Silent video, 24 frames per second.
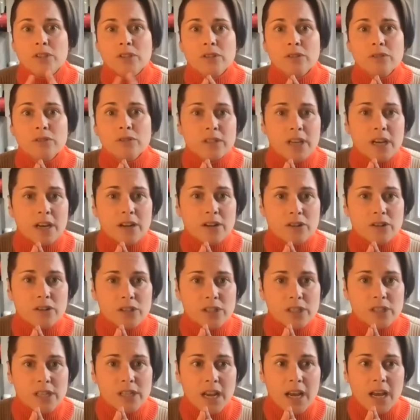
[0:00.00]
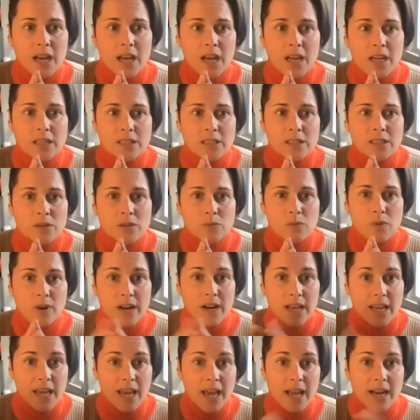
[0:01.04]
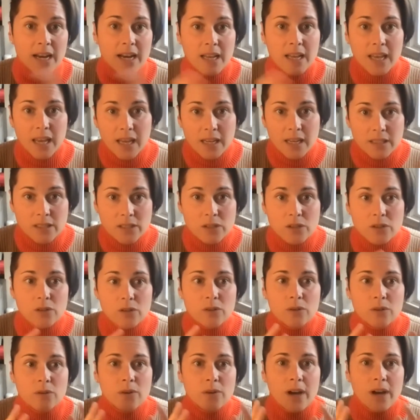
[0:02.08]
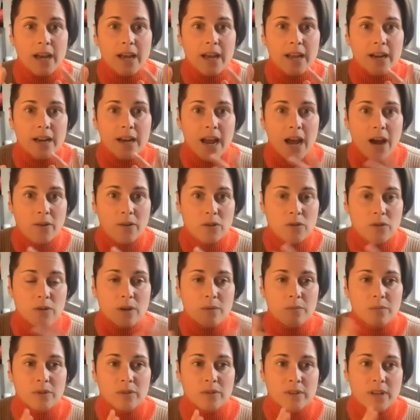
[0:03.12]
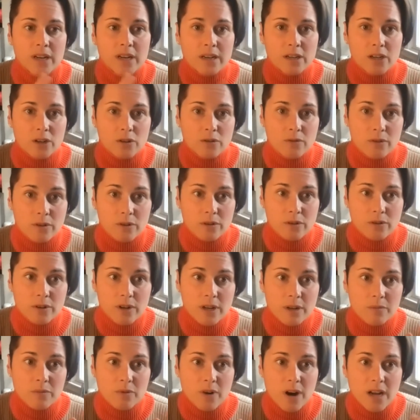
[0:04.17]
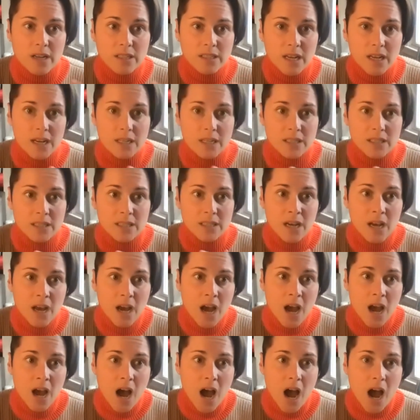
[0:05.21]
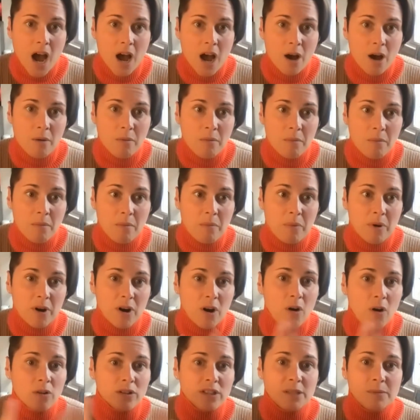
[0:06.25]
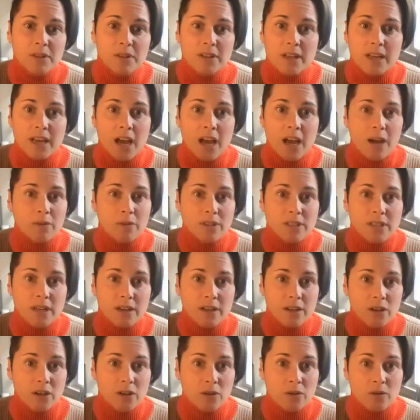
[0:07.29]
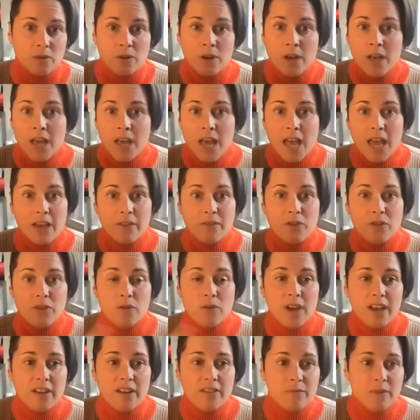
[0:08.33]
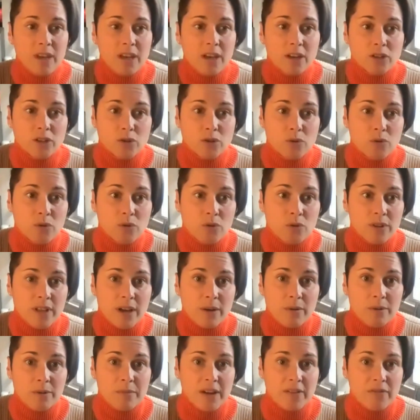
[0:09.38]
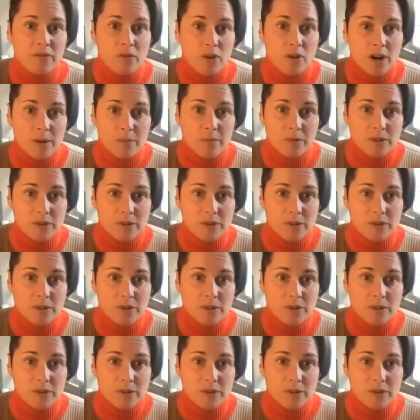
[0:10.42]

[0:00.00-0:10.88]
certainly understand what it can and can't do and how you can build that into your recruiting process. But ultimately, I will tell you, if you gave me a tool that would make